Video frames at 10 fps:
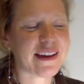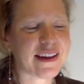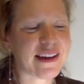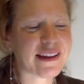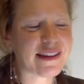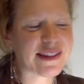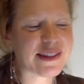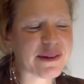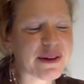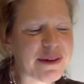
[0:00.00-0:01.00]
And
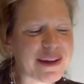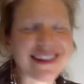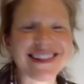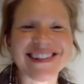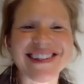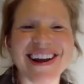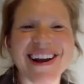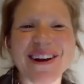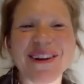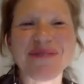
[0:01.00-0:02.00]
so I wanted to
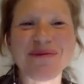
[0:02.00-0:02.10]
share